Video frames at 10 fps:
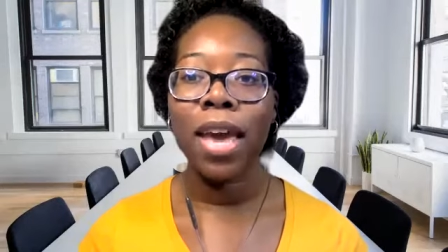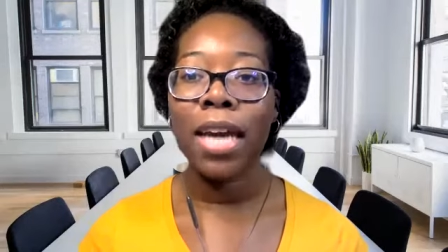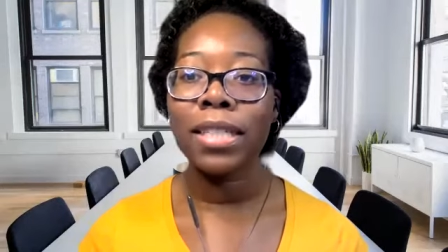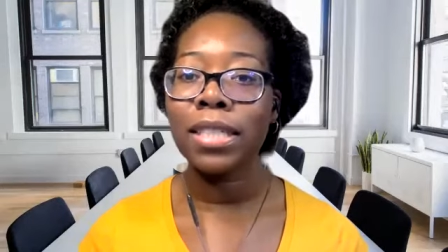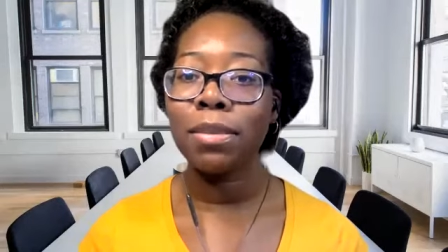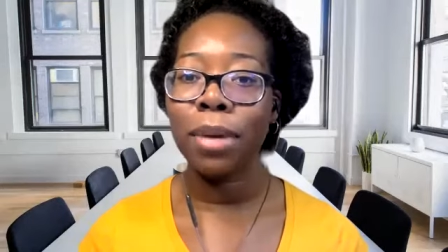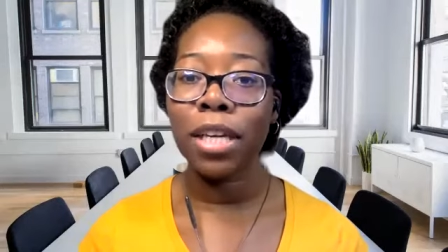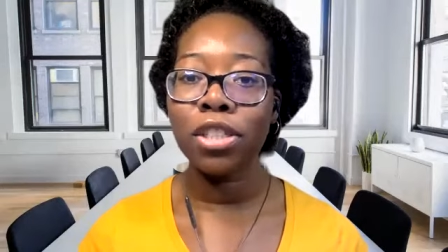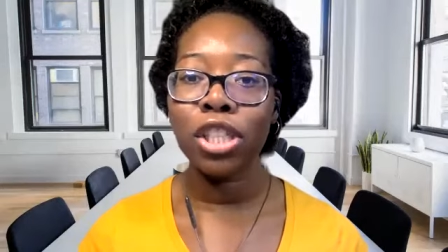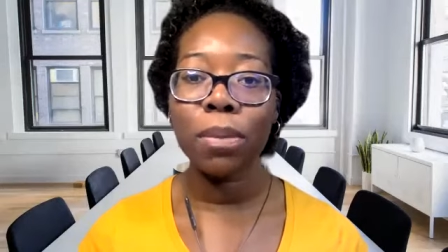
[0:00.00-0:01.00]
As its
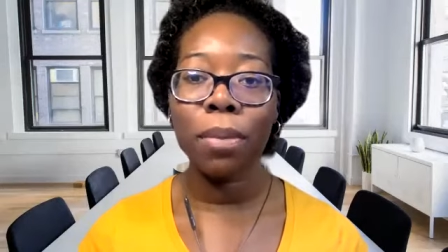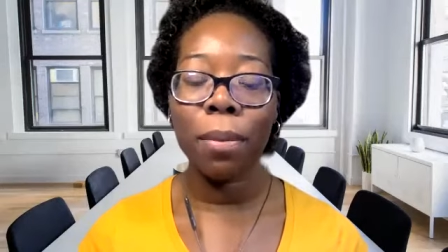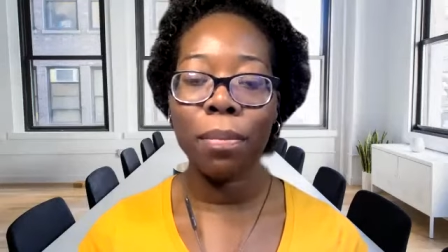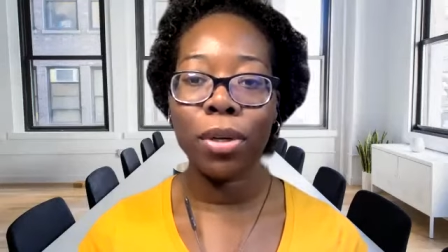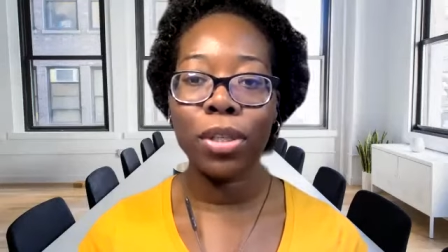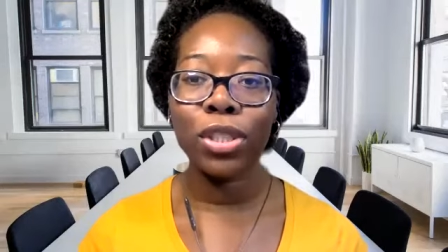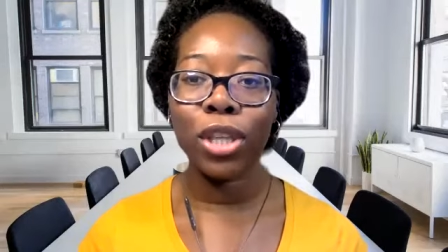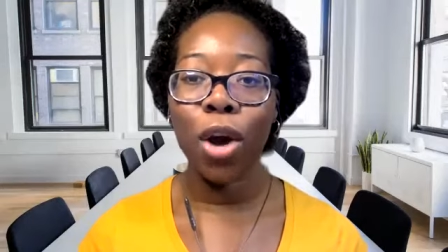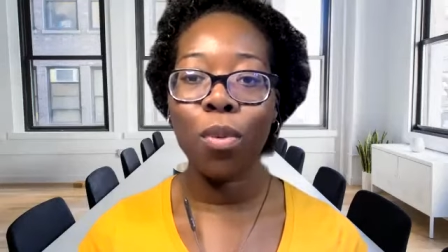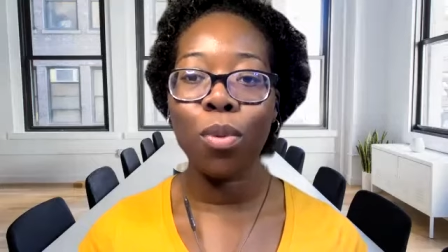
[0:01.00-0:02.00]
managing member,
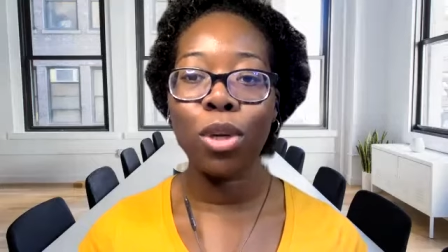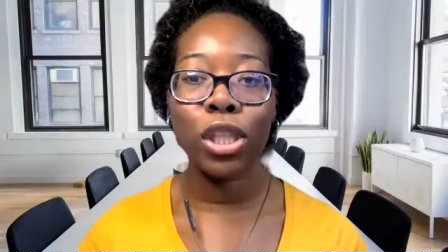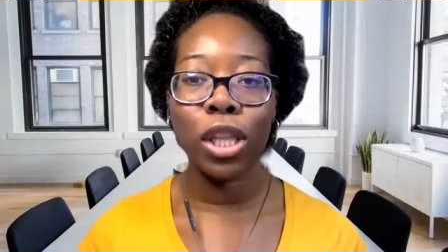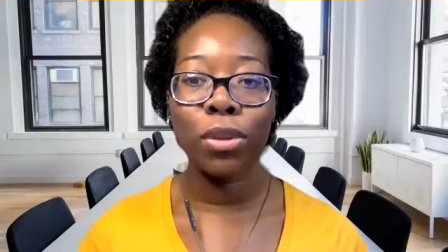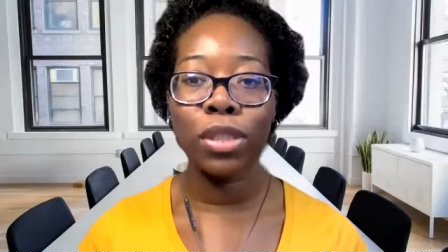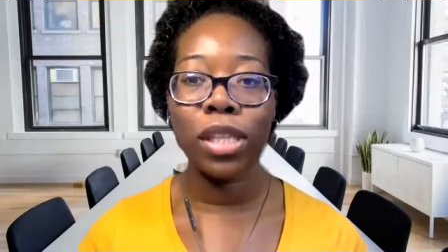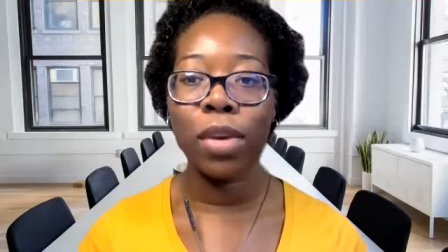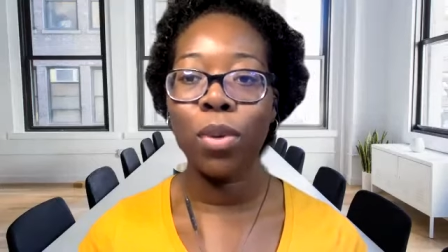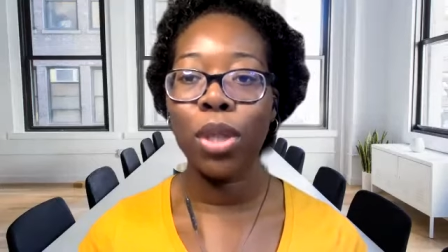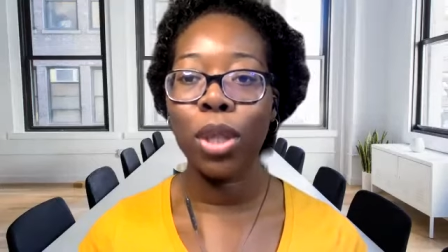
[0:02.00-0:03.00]
Scott works
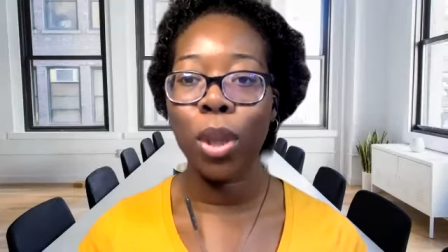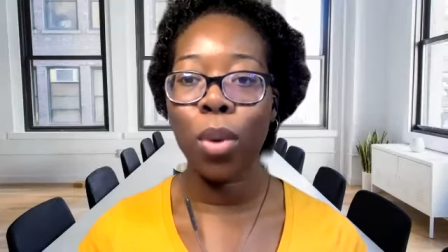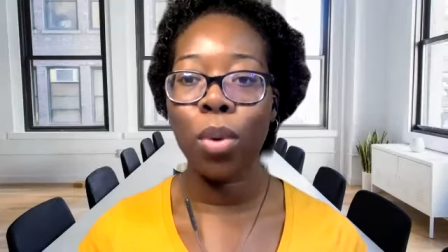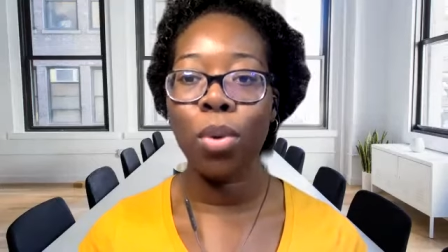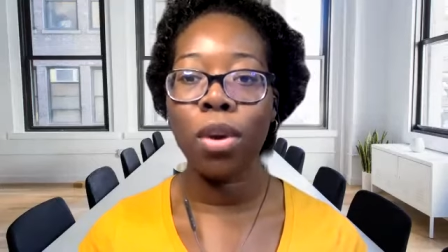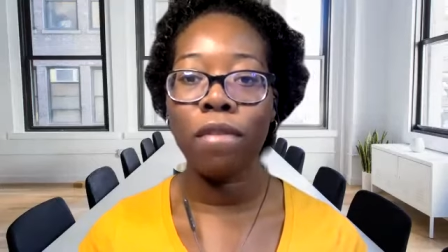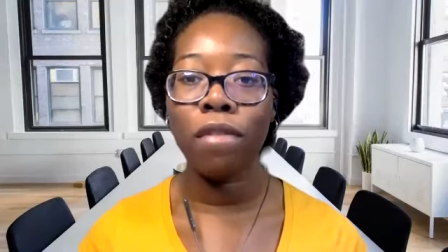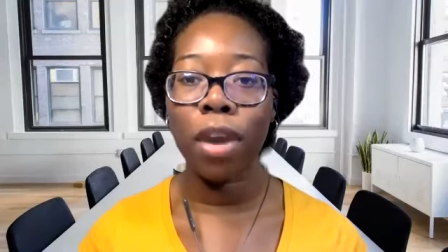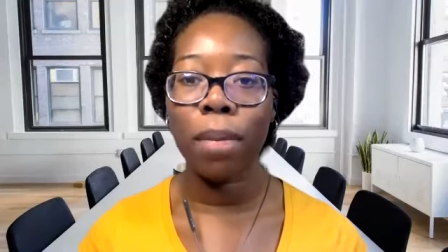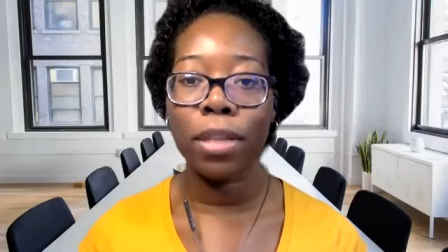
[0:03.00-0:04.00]
closely with local
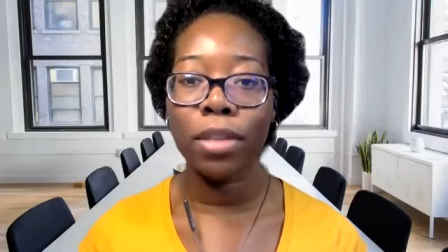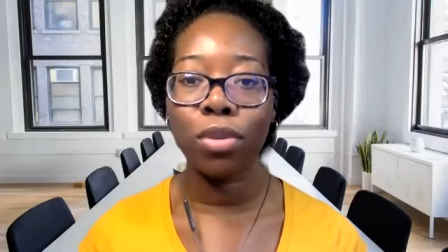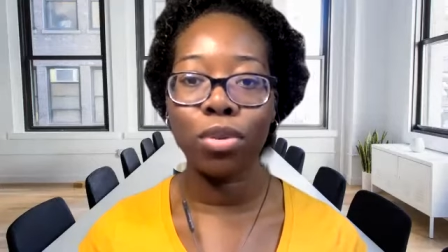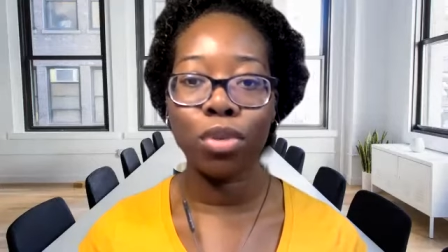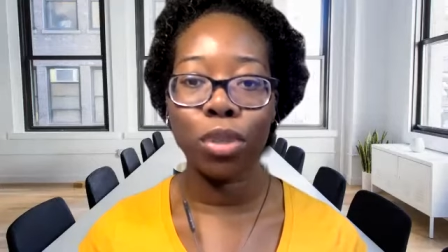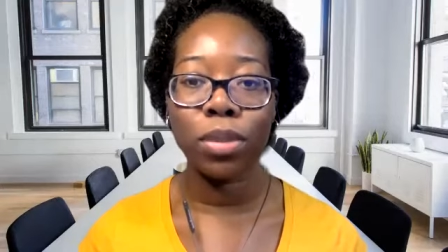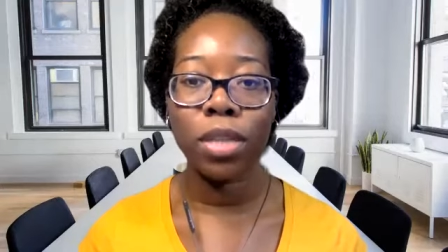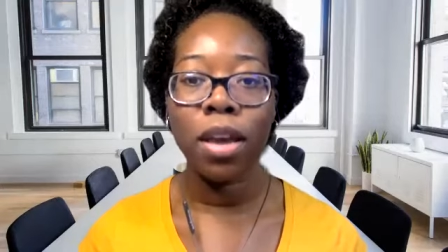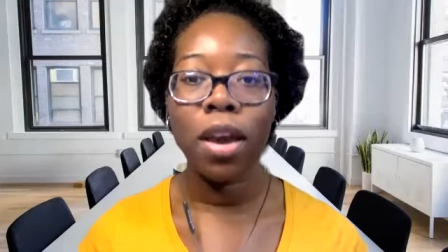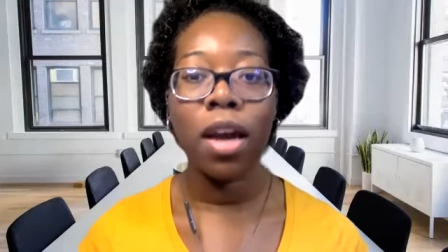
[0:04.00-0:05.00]
environmental groups,
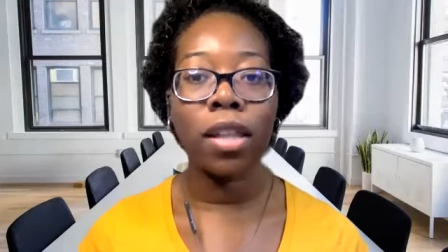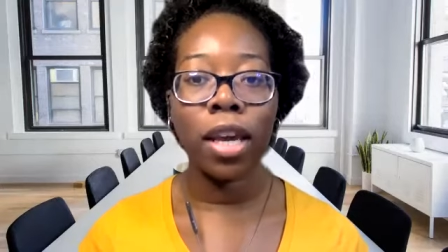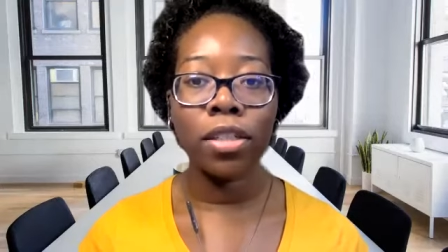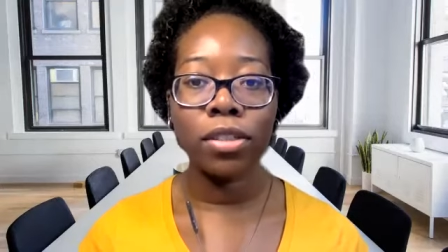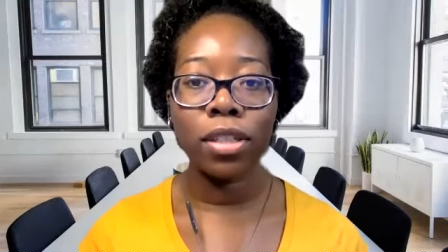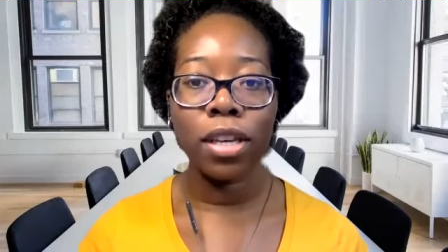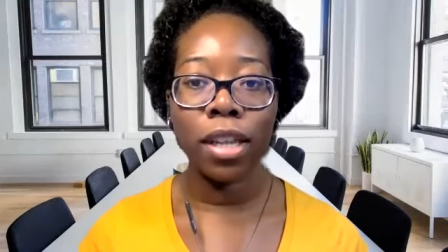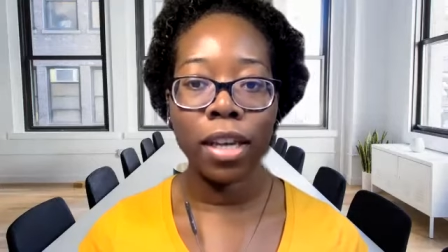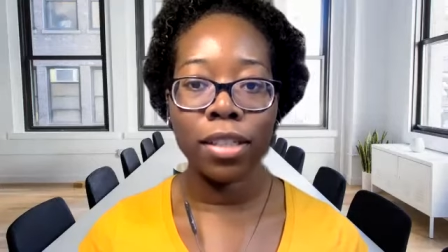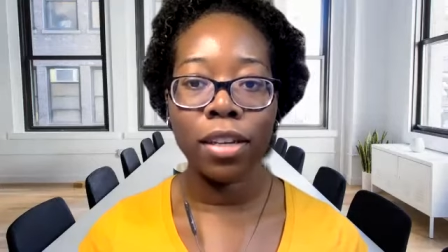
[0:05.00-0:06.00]
elect-
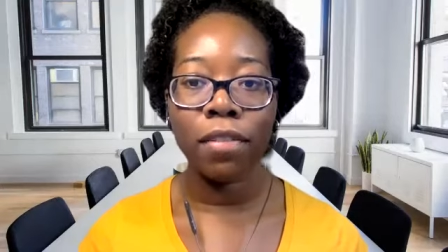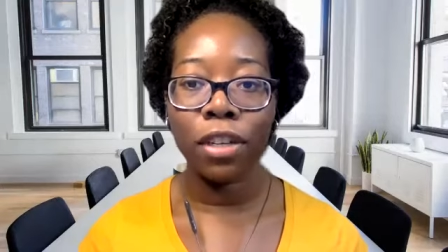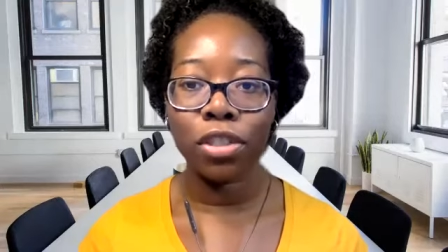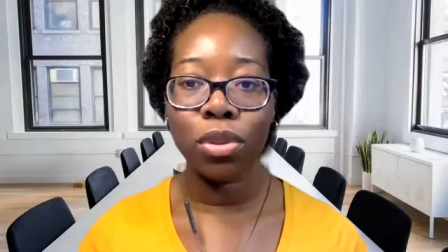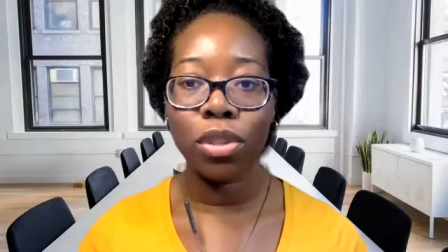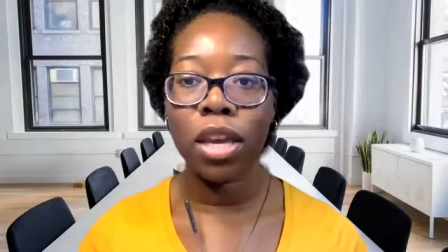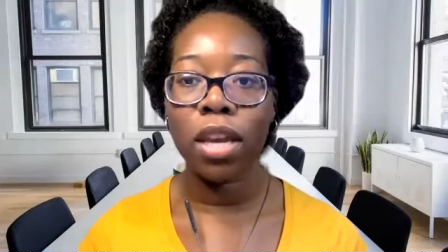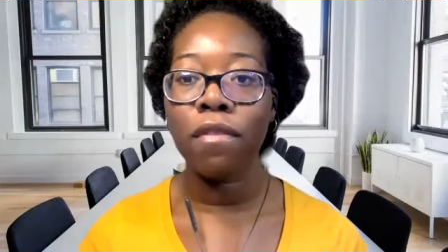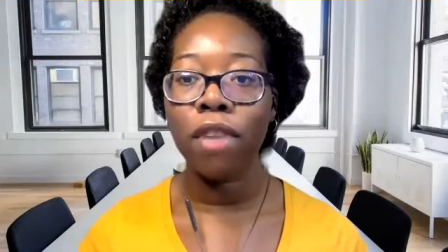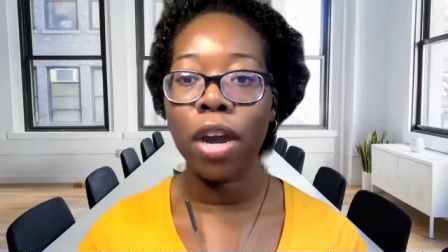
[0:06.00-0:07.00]
elected officials, and
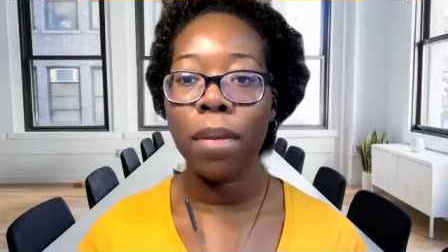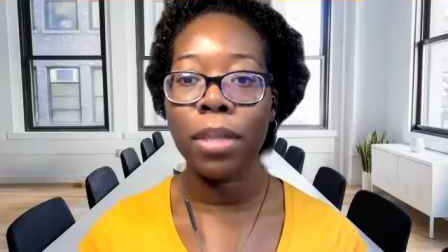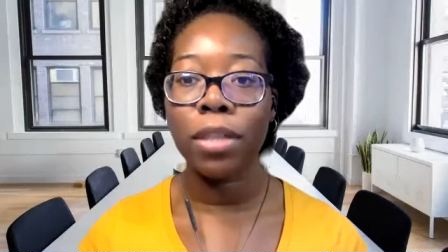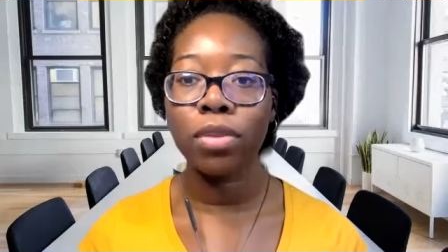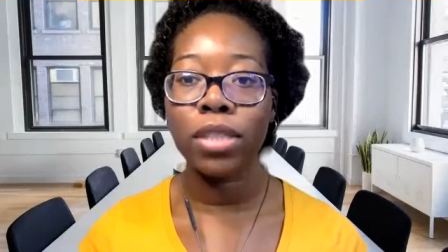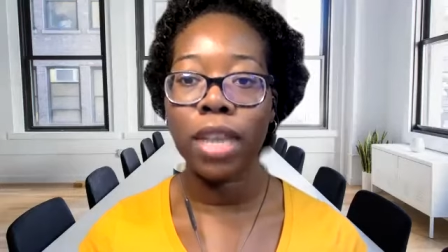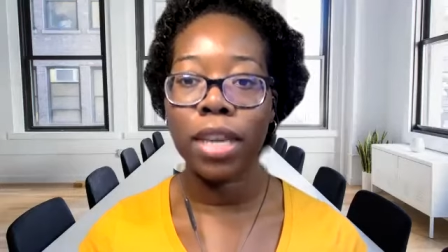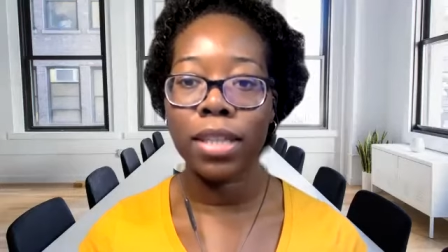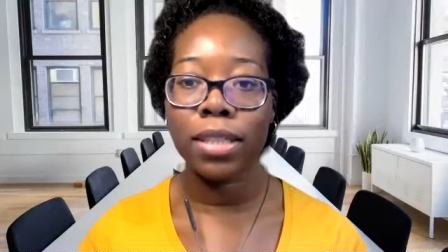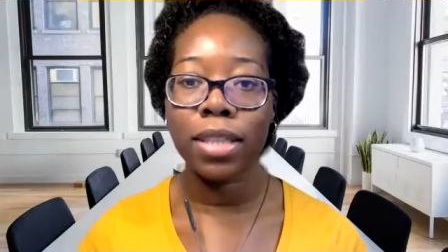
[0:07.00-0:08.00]
environmental
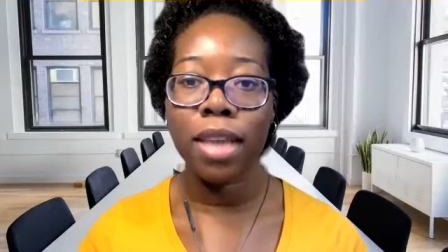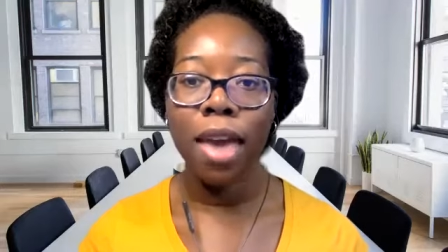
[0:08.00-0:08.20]
science